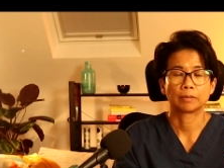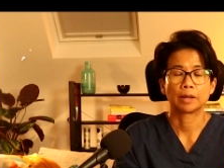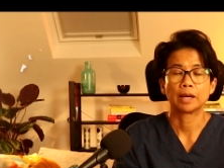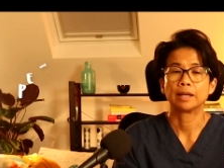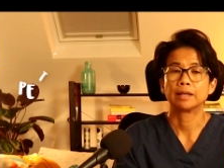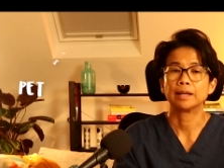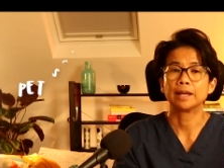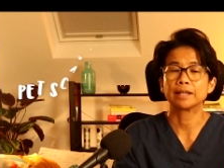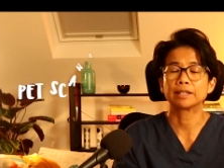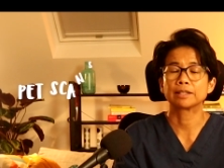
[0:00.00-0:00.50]

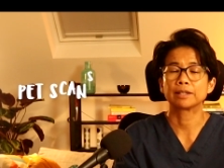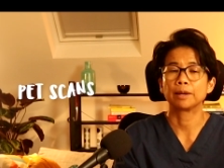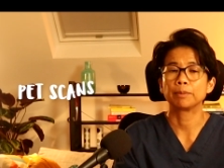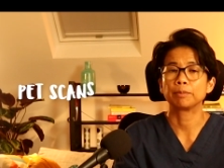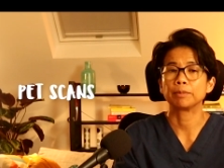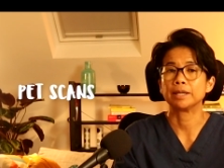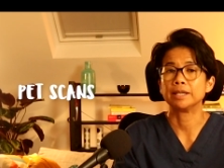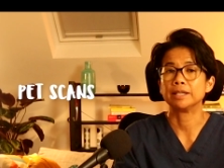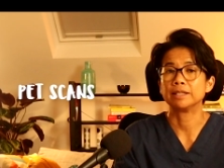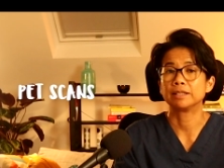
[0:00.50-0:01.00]
Next up
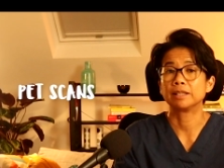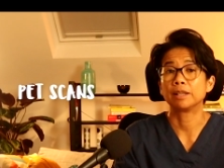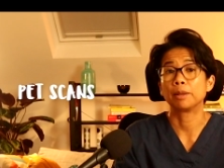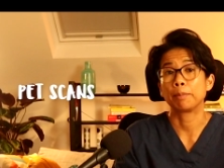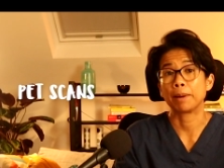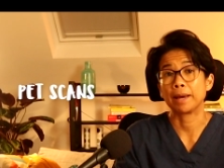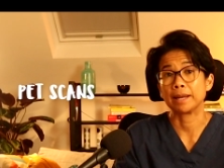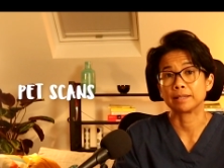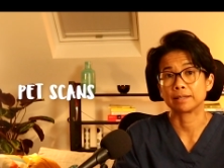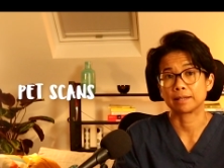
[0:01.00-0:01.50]
is the
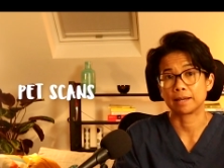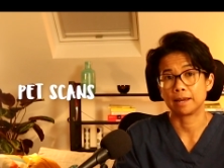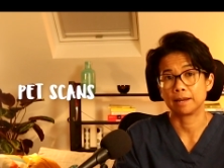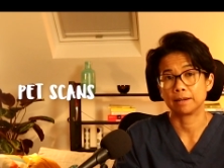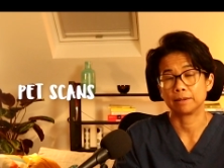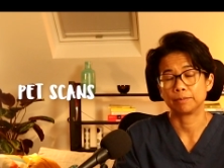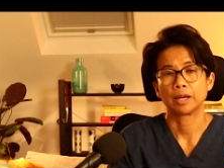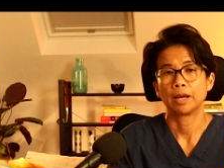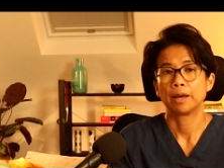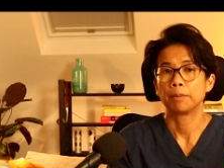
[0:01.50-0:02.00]
PET scan.
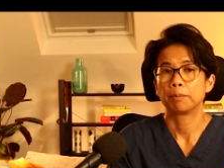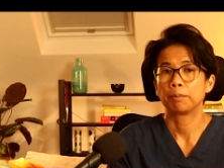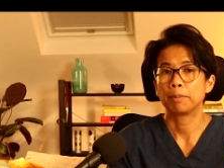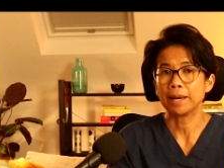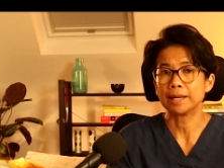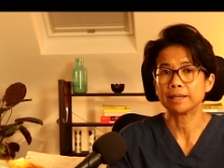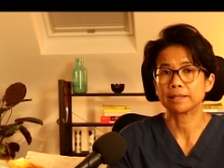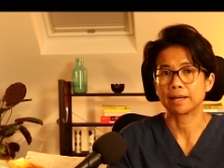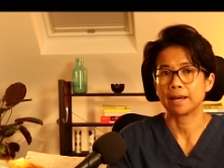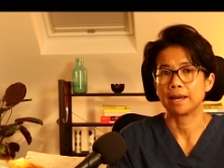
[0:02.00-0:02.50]

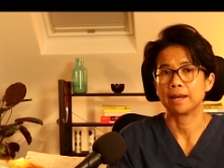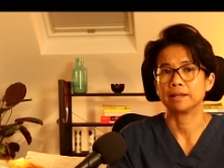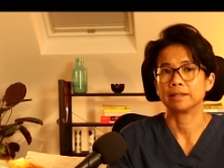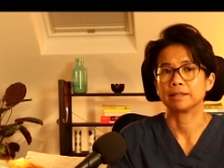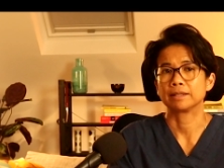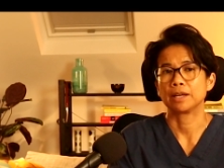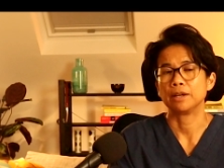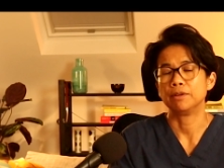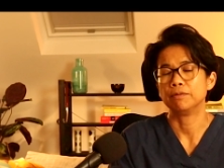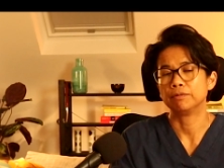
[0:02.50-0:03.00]
PET scans
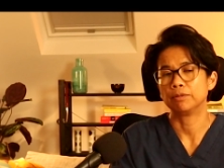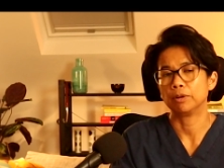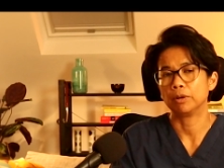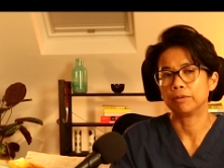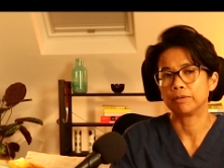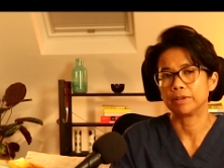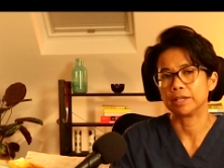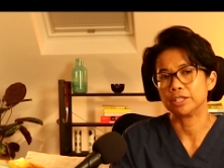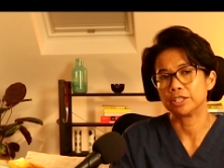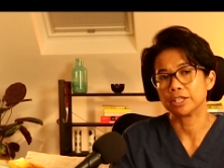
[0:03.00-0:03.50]
involve
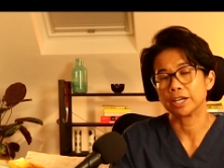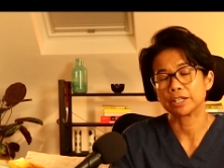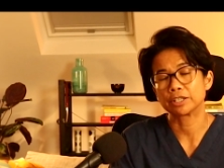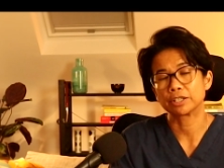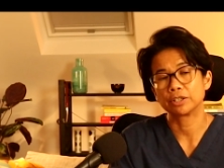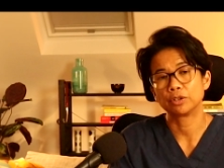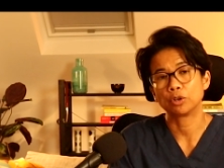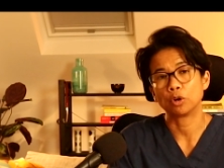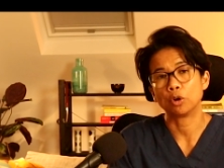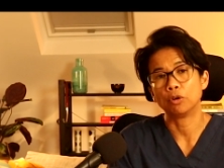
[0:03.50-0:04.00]
the
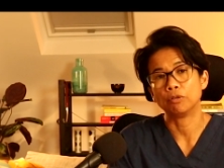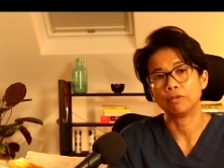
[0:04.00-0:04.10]
injection of